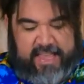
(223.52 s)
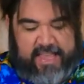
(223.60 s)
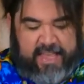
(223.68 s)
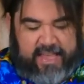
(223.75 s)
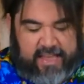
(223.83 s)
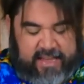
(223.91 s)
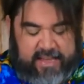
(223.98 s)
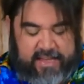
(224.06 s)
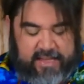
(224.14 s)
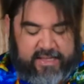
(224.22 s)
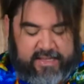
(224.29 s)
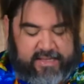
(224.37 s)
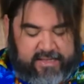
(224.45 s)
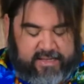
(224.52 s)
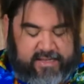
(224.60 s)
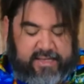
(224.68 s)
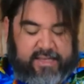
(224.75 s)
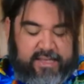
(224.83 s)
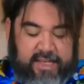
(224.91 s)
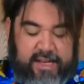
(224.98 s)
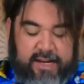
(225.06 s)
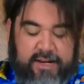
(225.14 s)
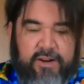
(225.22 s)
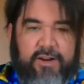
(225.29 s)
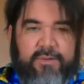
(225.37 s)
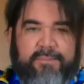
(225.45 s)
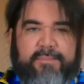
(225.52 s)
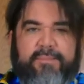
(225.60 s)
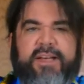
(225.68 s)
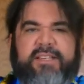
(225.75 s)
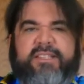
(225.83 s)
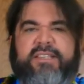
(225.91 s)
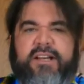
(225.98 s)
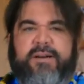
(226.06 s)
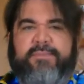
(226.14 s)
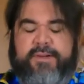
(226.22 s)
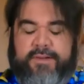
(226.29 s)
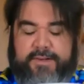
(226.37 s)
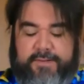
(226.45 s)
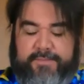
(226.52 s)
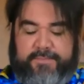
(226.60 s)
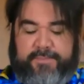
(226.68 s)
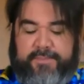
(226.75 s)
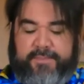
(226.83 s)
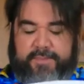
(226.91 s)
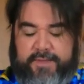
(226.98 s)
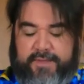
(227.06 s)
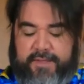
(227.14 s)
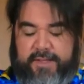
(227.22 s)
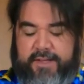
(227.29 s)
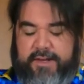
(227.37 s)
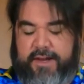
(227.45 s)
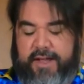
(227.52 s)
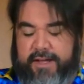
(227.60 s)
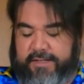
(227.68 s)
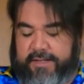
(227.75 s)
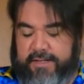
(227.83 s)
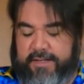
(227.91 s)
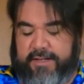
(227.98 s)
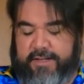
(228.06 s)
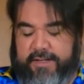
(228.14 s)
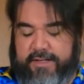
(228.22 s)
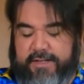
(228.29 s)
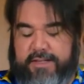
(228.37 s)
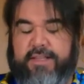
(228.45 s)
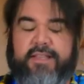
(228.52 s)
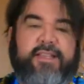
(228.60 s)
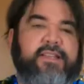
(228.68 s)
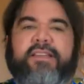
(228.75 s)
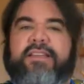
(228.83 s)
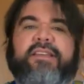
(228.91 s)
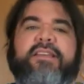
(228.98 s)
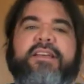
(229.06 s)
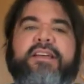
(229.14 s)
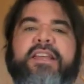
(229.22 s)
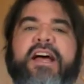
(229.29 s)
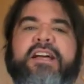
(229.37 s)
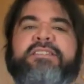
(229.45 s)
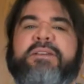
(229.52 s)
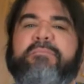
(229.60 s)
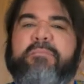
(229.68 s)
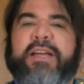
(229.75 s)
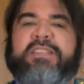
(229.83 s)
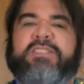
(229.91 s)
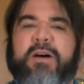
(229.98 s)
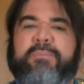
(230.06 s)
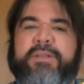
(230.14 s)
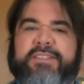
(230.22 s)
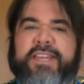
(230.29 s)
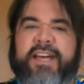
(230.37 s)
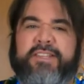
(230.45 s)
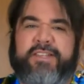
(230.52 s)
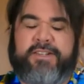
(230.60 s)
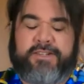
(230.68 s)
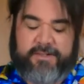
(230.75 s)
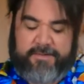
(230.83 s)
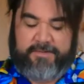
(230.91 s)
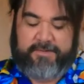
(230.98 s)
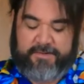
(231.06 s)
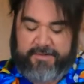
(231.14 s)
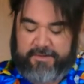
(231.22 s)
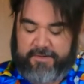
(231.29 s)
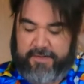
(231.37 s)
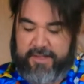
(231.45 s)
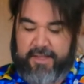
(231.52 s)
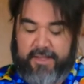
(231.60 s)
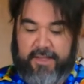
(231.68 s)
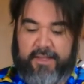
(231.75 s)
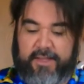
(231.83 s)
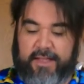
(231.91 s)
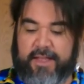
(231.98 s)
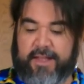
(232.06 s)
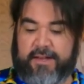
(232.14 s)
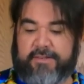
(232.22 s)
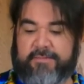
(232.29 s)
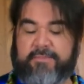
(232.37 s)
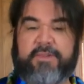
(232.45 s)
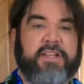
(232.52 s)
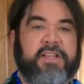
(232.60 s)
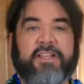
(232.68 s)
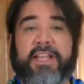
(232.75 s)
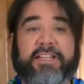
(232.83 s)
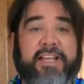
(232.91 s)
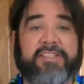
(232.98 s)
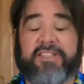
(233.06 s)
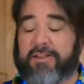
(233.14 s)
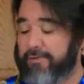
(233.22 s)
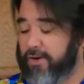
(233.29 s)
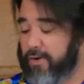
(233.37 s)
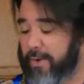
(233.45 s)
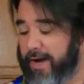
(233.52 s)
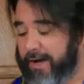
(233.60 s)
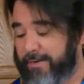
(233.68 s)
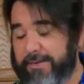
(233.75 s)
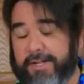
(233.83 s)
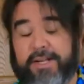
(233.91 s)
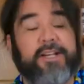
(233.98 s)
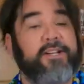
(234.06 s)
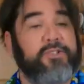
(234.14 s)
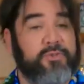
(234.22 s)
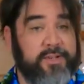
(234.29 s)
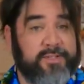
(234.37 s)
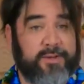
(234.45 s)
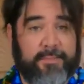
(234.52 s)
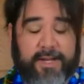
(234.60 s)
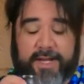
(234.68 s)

and get it all mixed up. Nice and, nice and mixed up inside there. And let that sit for a while. Drink some